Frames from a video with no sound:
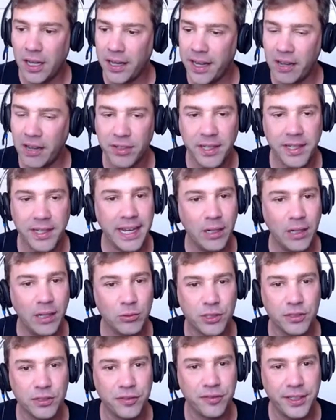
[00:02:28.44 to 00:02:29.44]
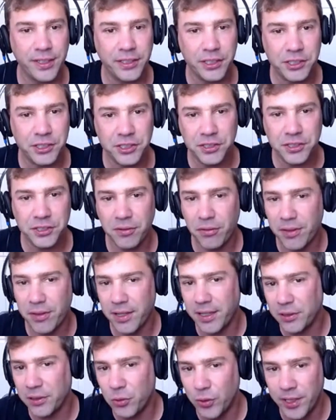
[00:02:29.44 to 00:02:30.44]
I have an accountant fetish,
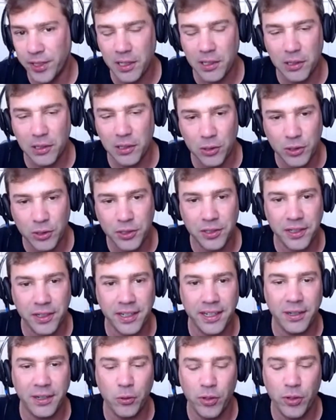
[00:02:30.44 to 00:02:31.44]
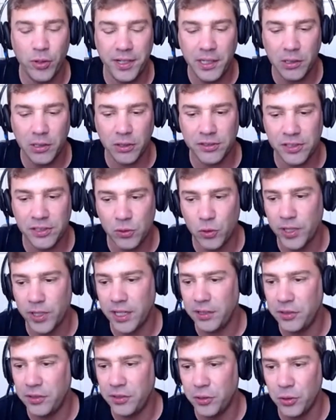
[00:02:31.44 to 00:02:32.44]
that when I look at, when he looks at what
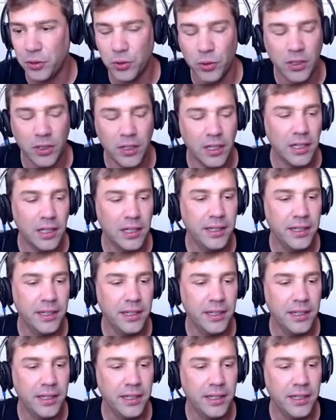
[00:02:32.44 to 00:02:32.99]
I do,